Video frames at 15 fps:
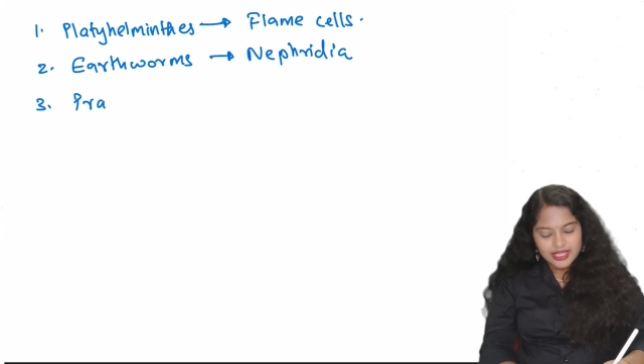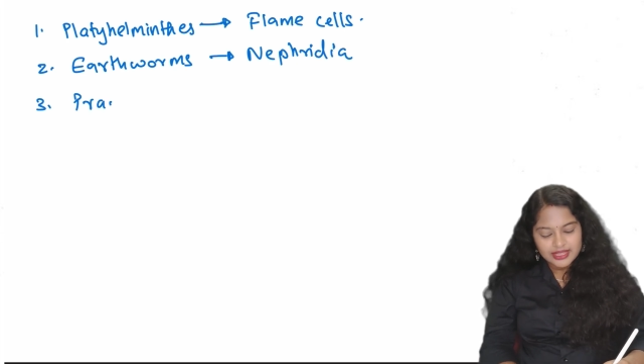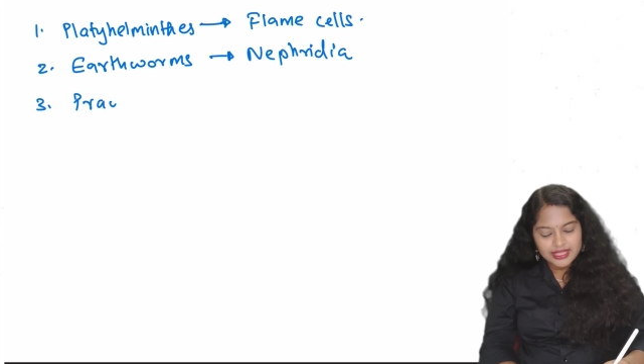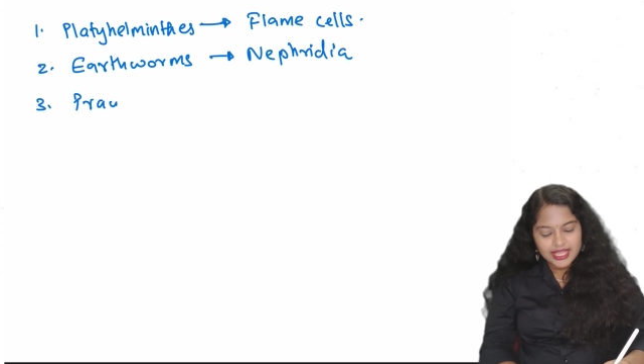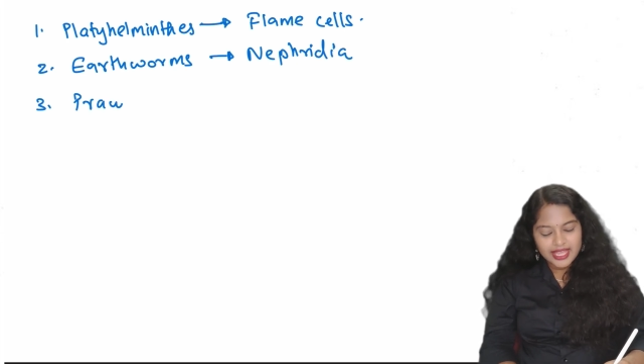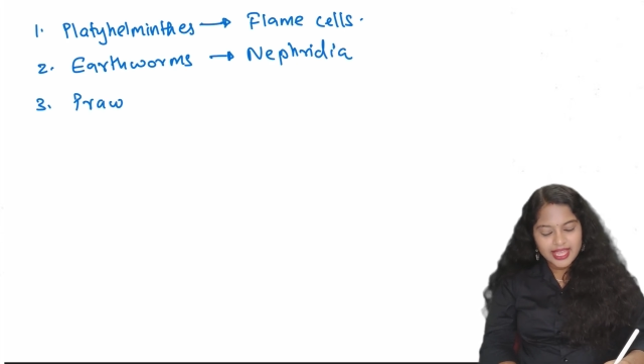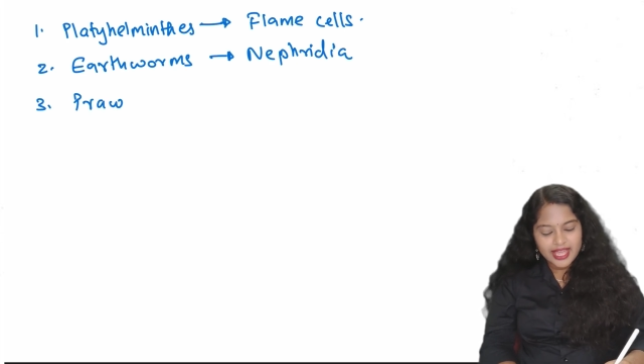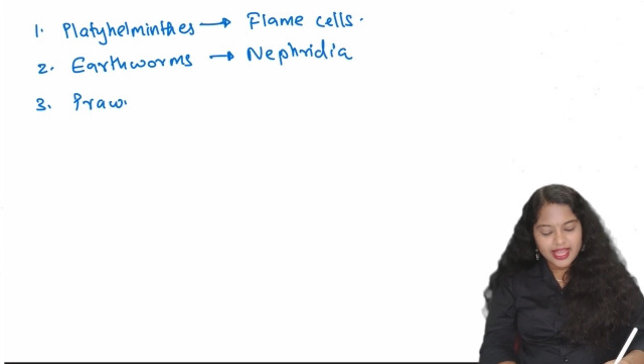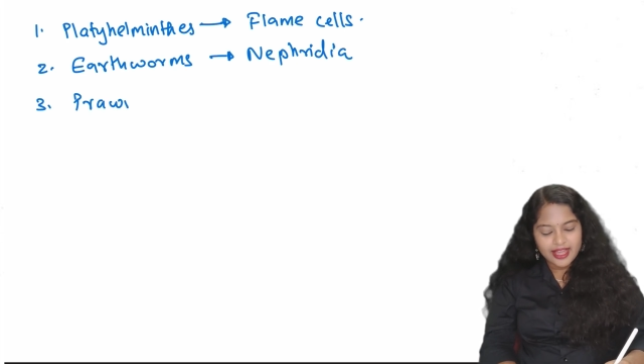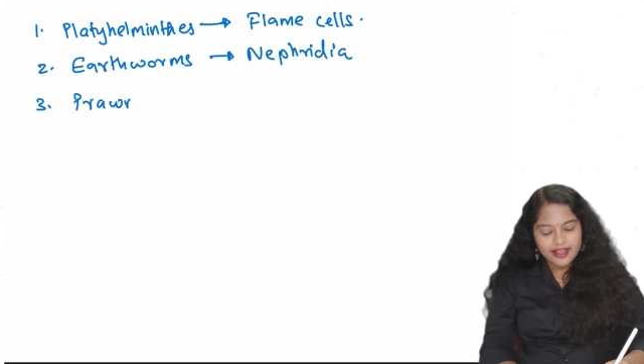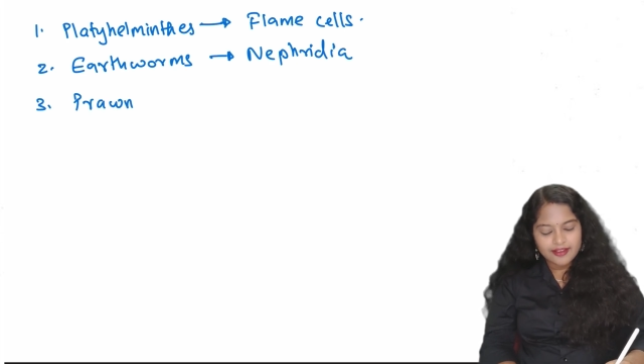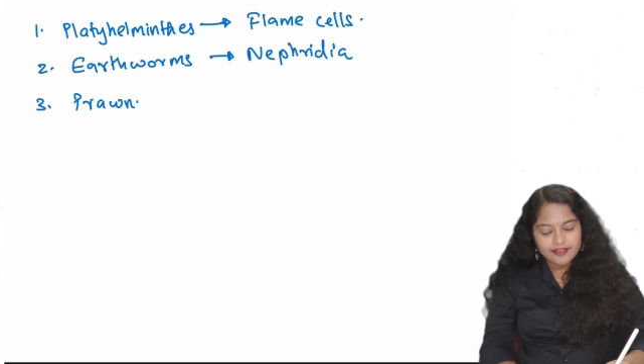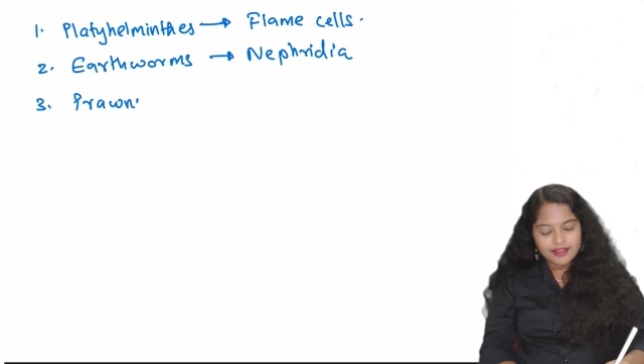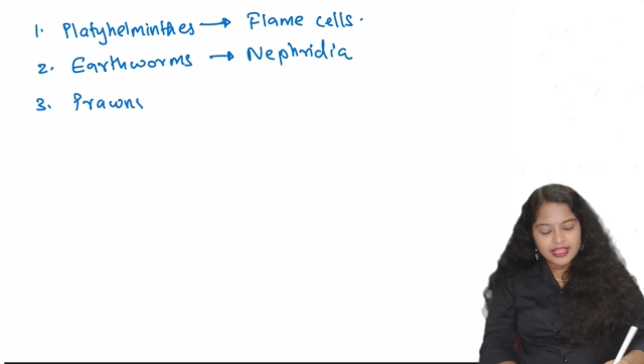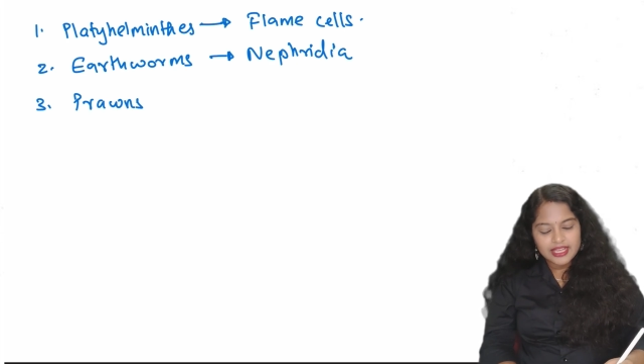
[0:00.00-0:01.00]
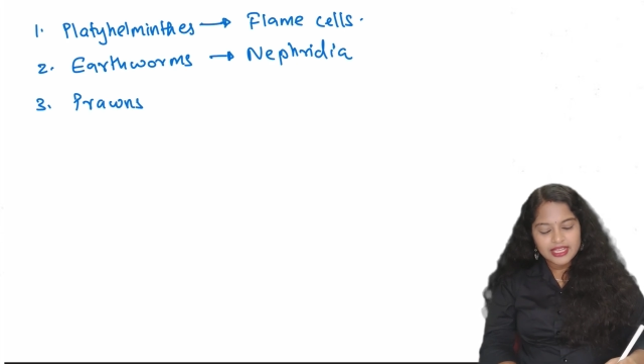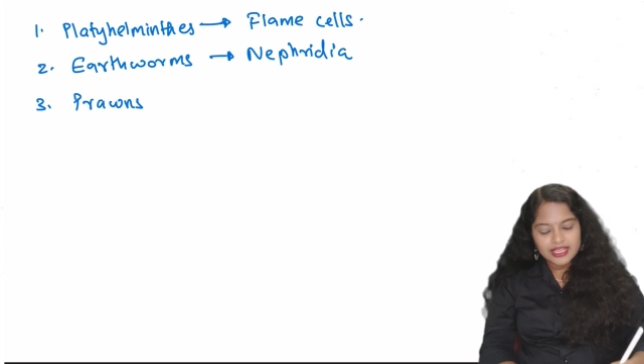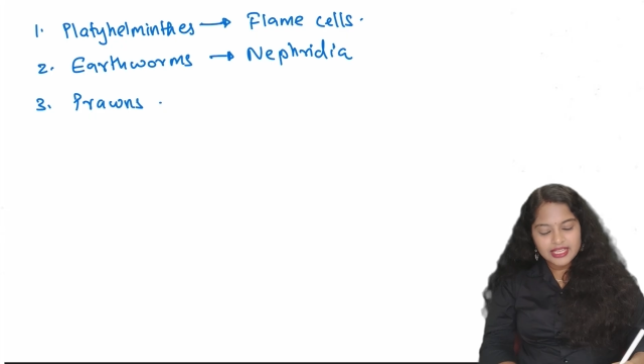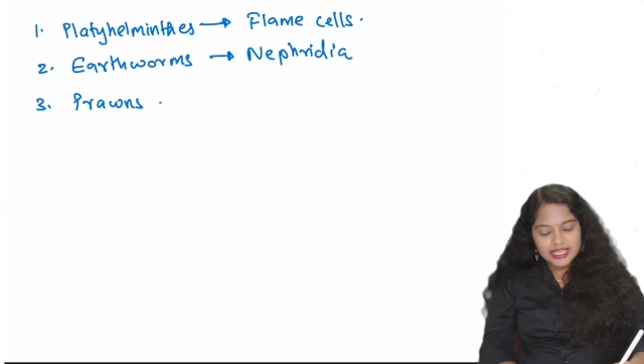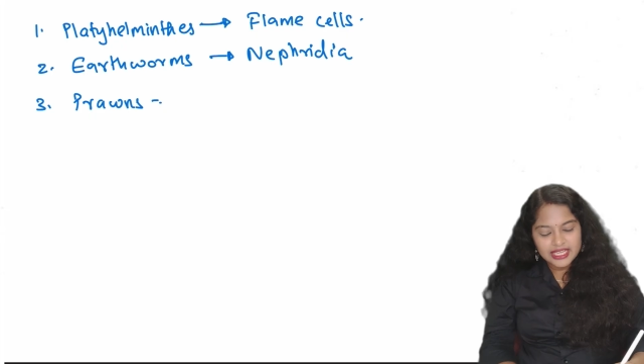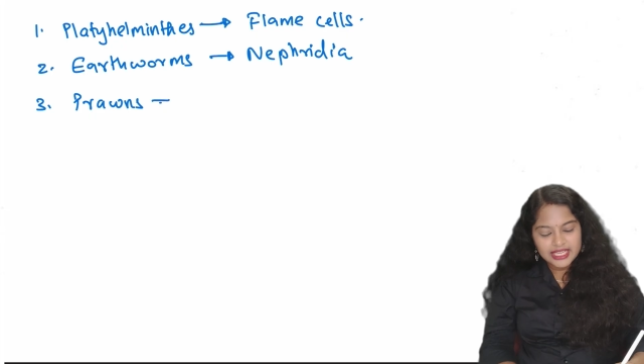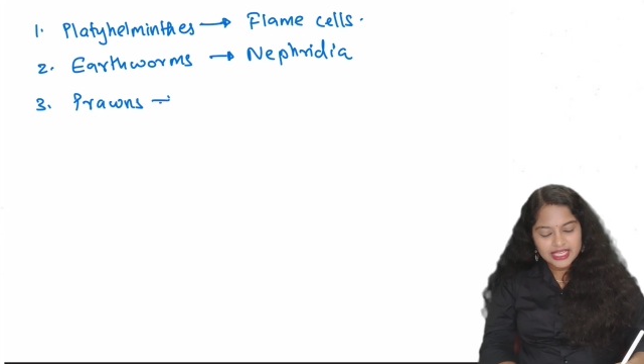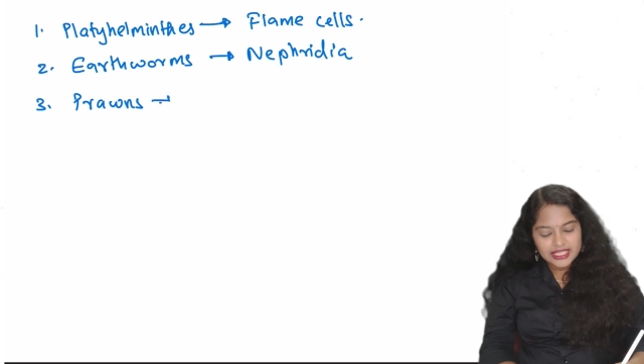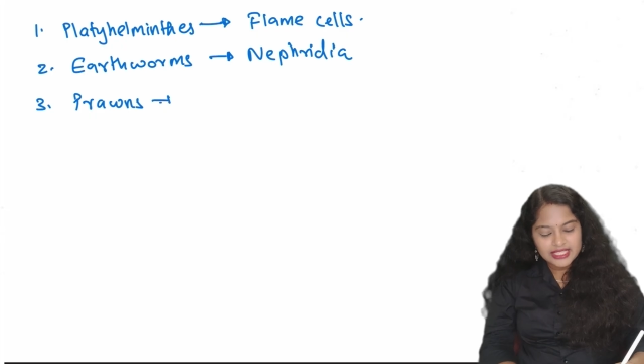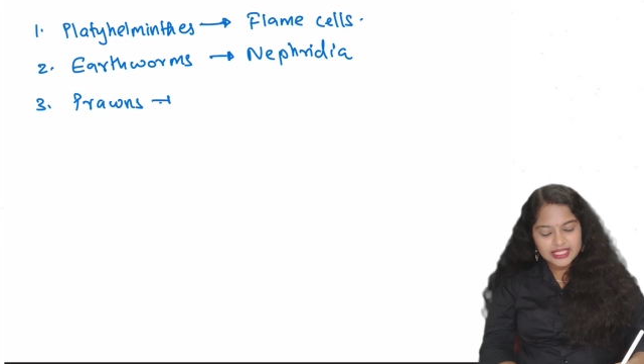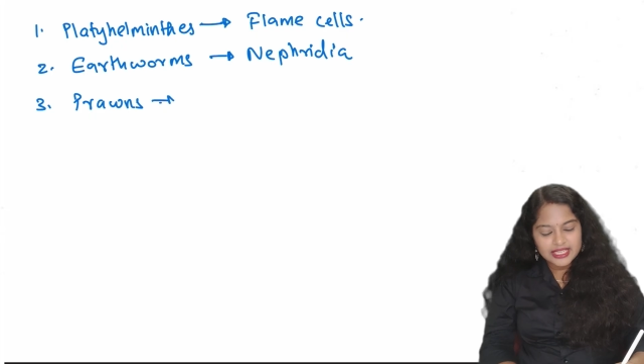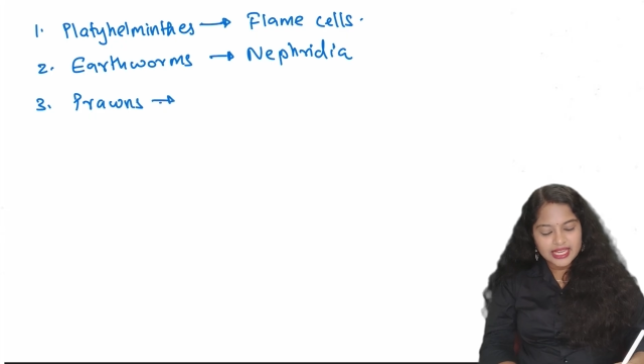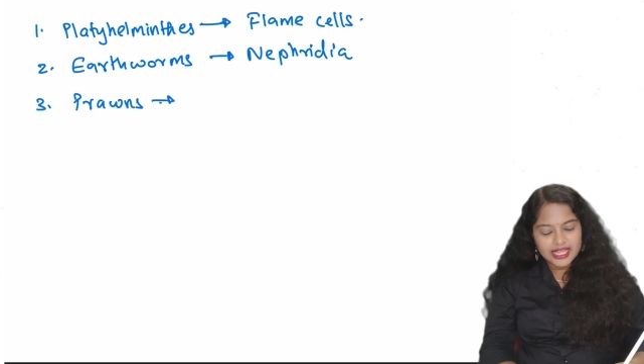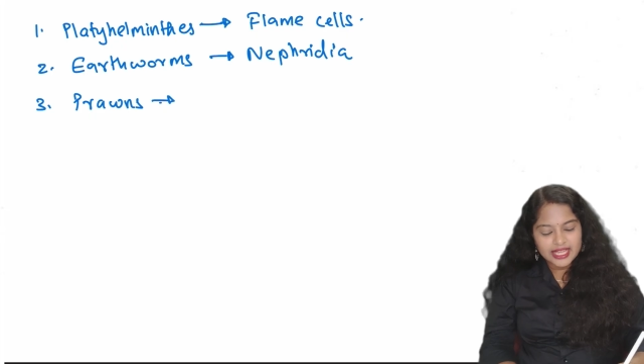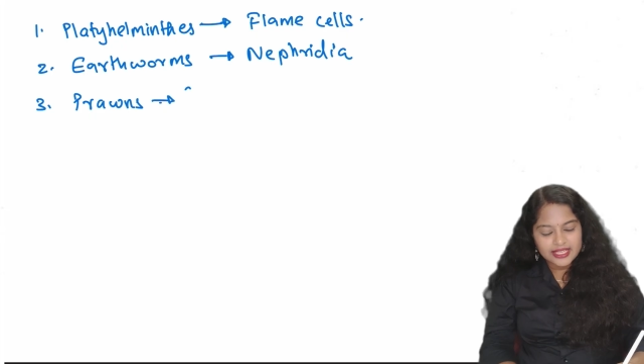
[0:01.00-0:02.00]
they have green
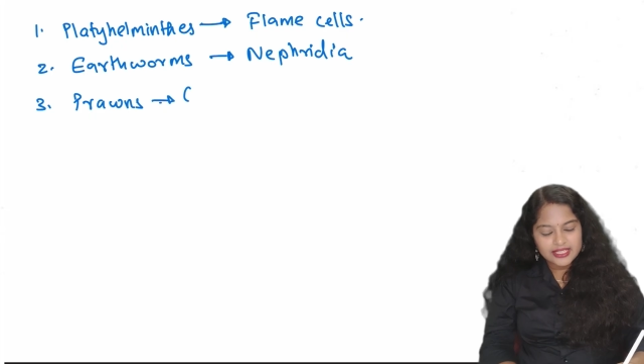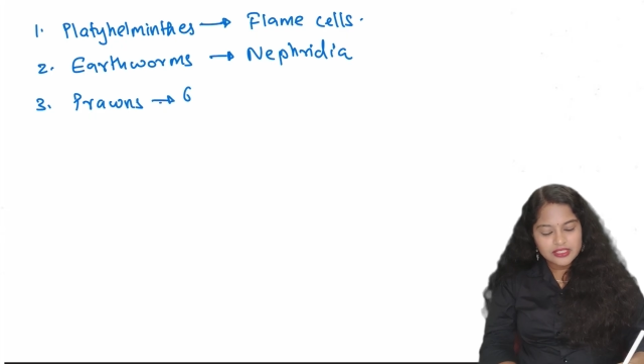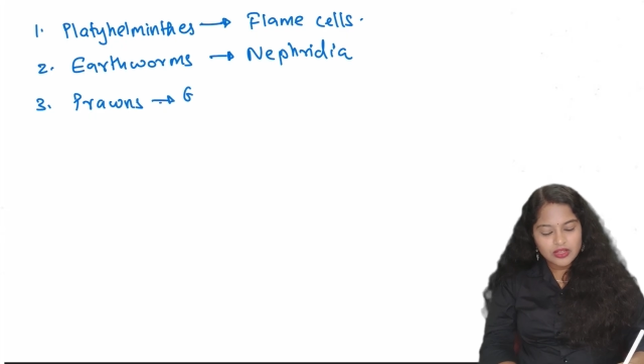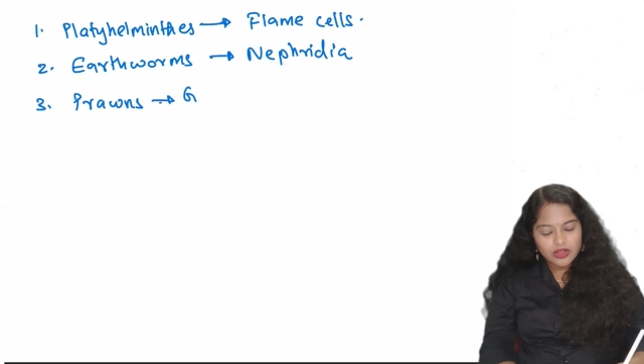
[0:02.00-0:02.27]
gland,